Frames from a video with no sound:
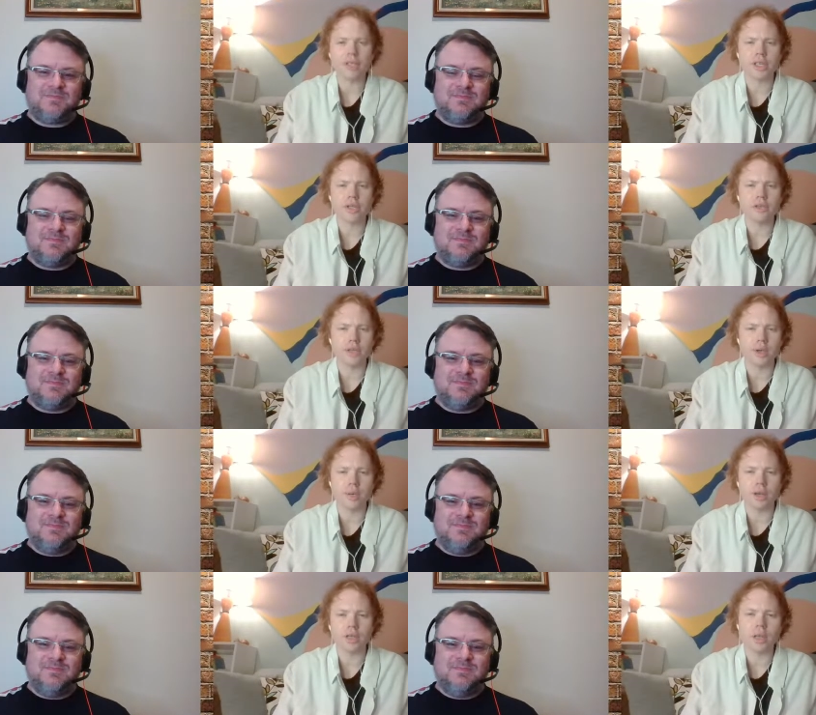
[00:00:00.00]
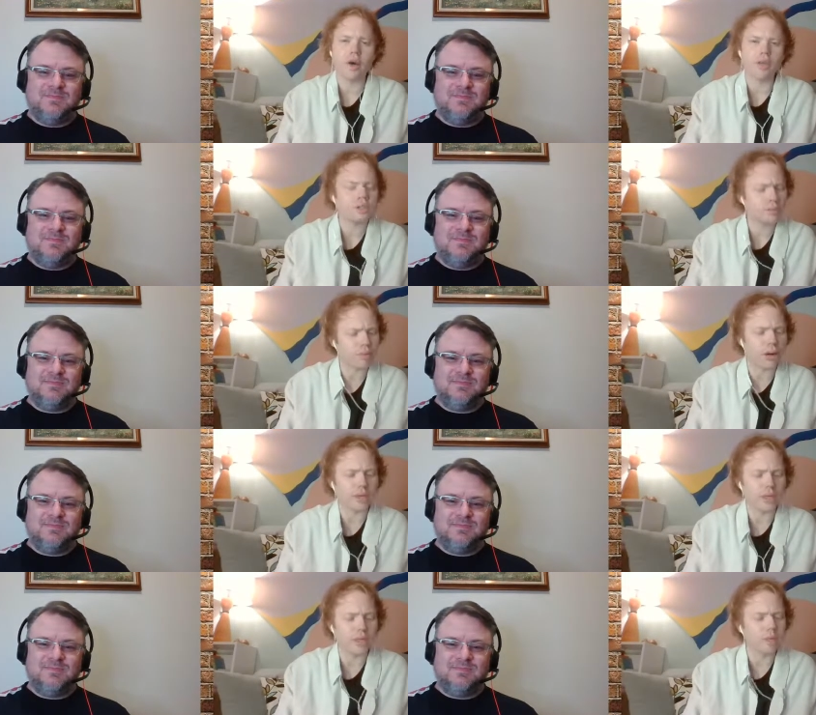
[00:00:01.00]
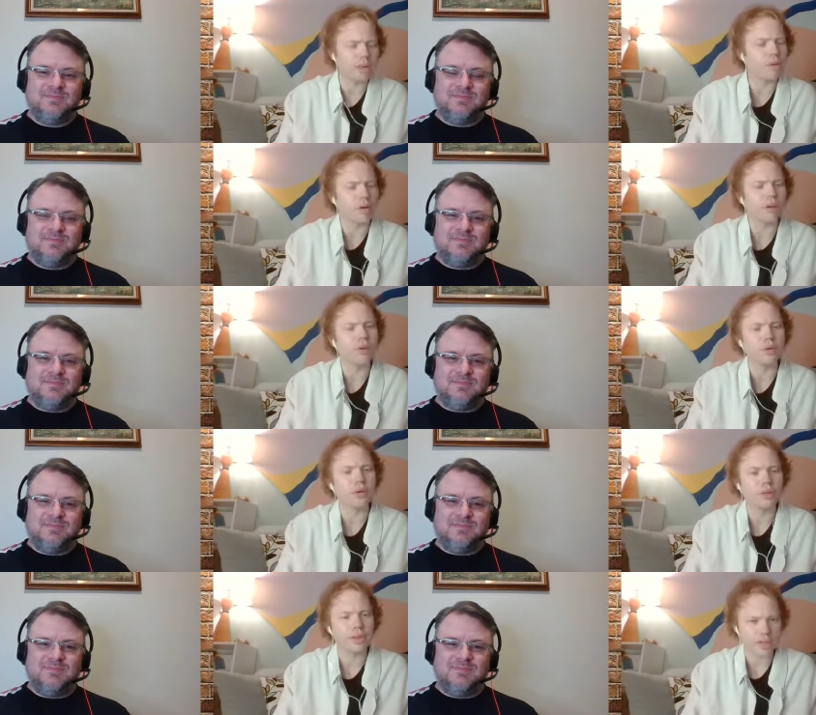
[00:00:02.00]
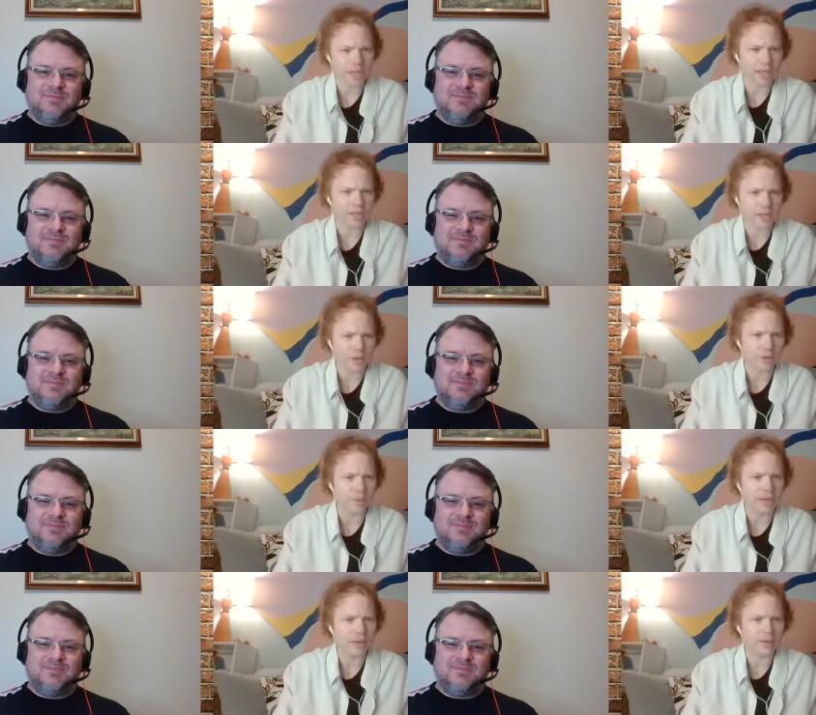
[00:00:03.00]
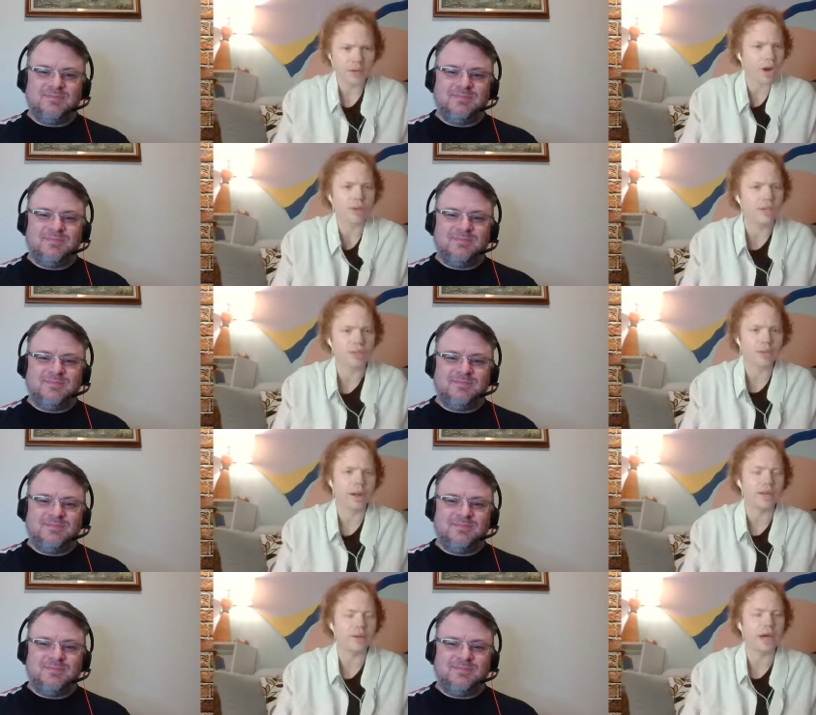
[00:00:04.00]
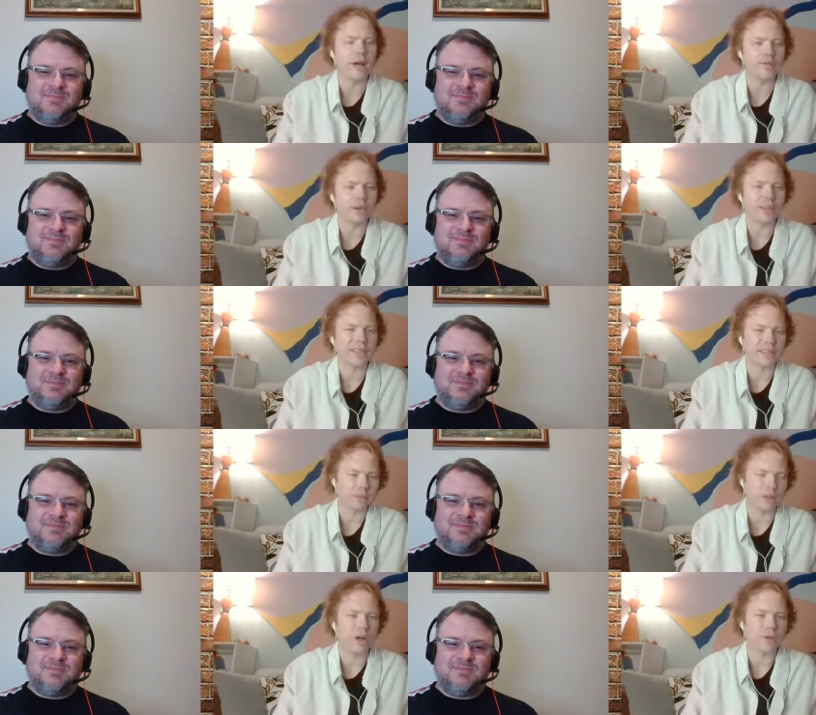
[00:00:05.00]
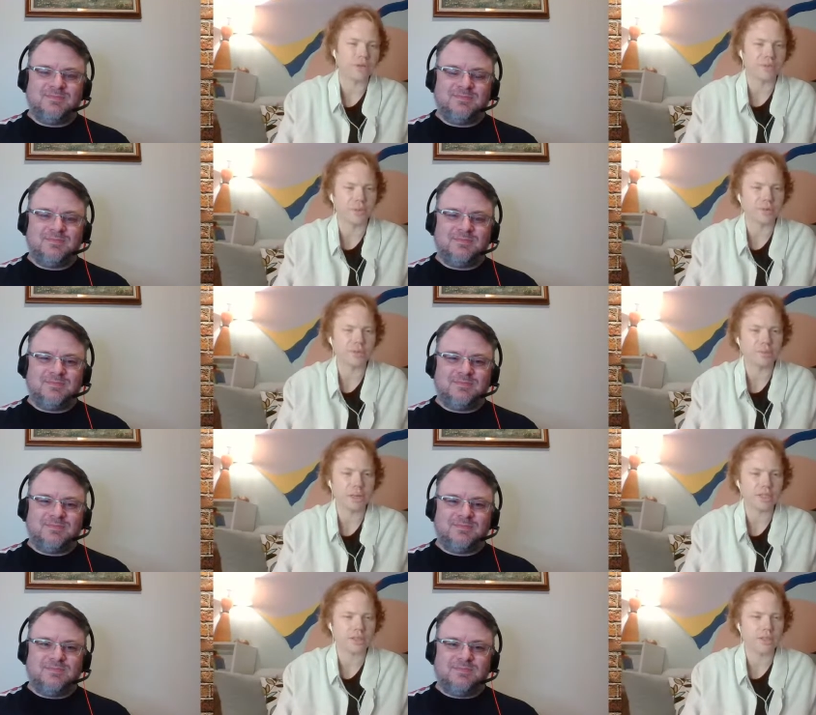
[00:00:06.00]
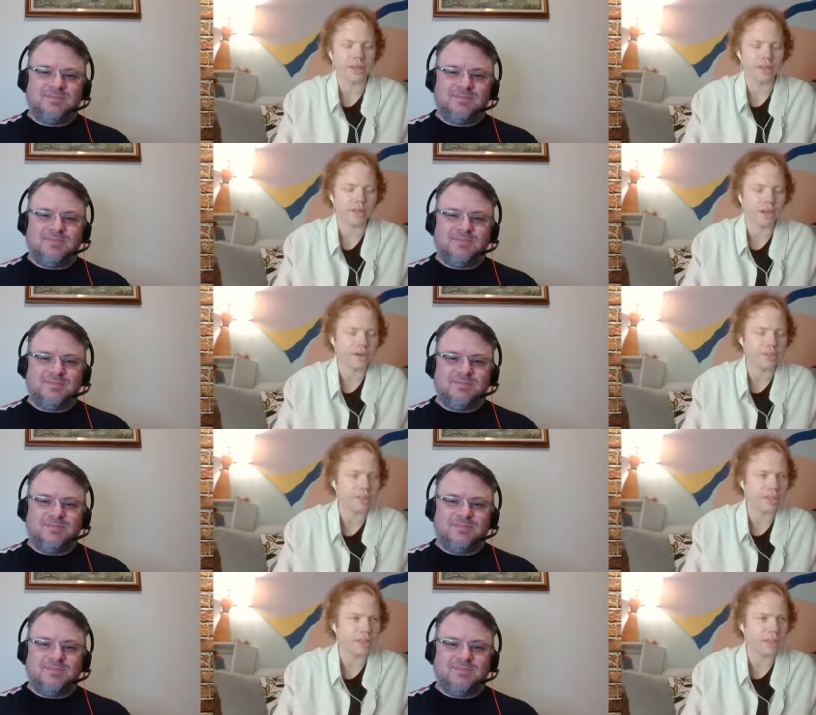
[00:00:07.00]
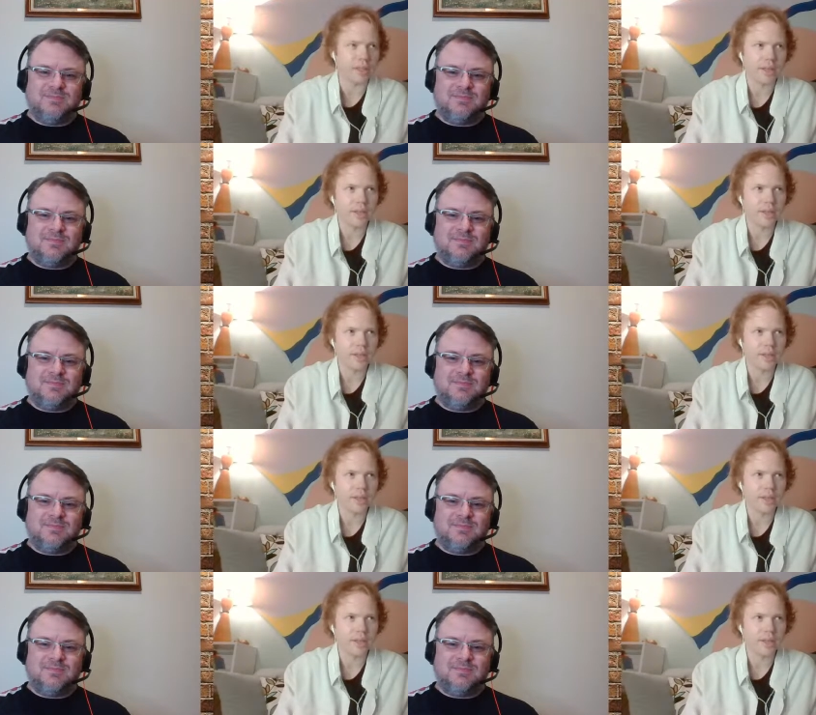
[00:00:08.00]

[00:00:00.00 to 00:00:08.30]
Speaker 1: was acutely aware like oh this is probably going to be one of the cooler things i get to do in my life regardless of what i do after like this will always feel really special you know it's the